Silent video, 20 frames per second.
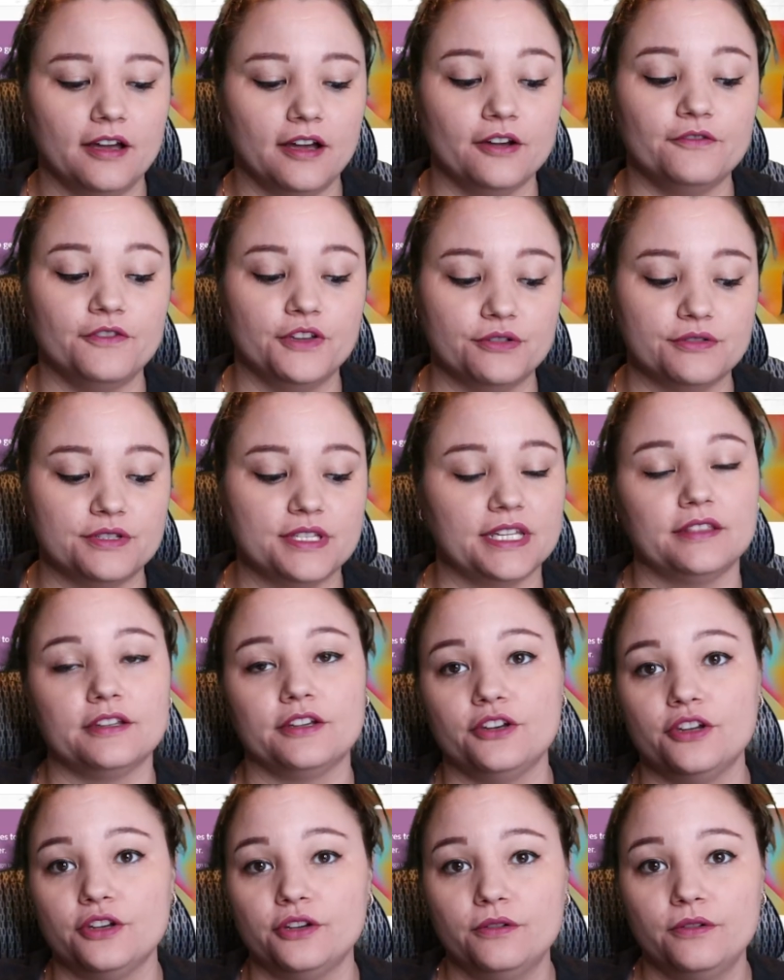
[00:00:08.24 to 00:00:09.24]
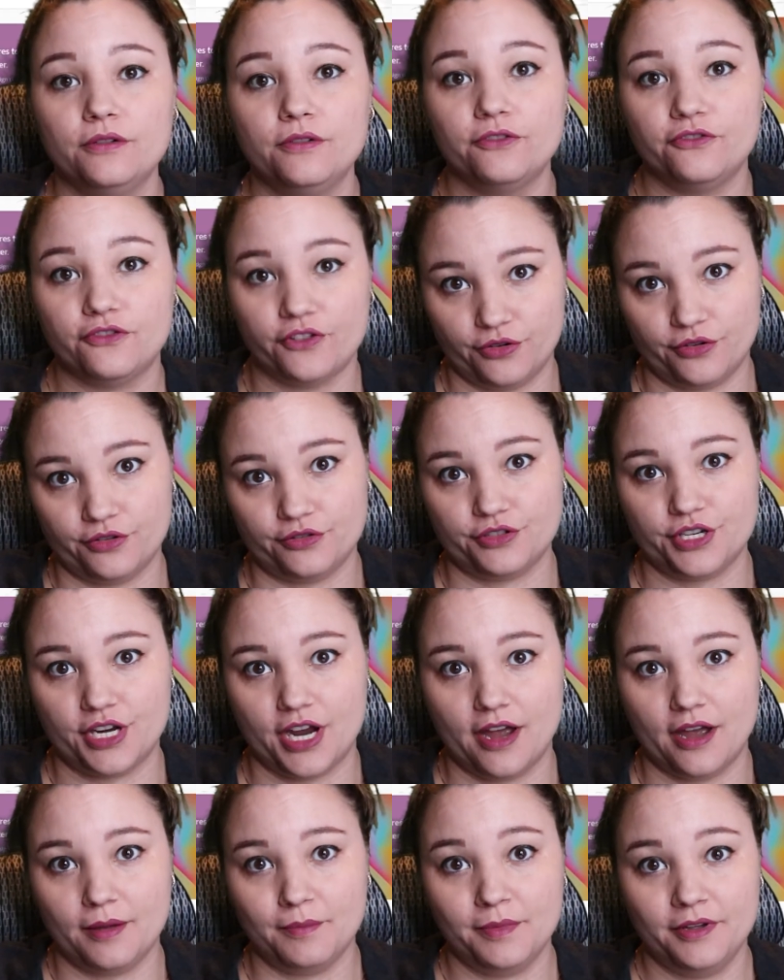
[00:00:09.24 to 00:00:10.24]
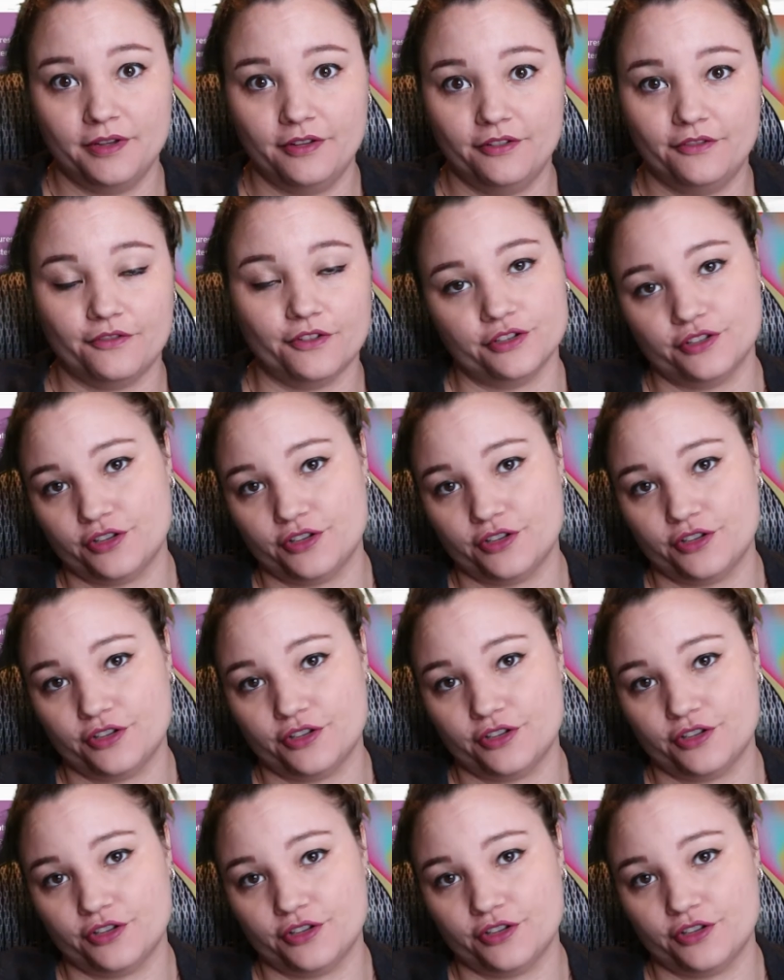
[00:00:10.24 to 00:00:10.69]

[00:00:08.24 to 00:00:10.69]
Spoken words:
of using the new Photoshop for